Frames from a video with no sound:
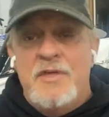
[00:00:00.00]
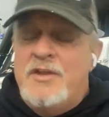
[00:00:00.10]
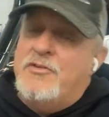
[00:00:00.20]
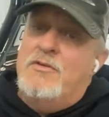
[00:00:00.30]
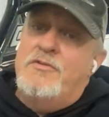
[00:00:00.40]

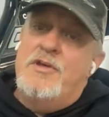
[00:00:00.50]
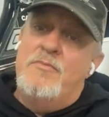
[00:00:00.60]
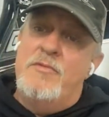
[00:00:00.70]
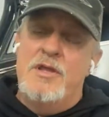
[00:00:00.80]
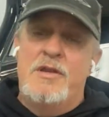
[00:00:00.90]
That's going to
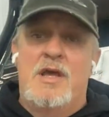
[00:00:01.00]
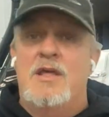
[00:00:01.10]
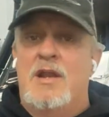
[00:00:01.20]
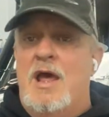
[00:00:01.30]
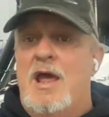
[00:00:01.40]
take me a
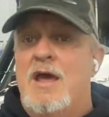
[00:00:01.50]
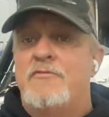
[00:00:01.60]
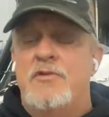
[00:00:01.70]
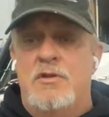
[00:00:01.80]
day and a half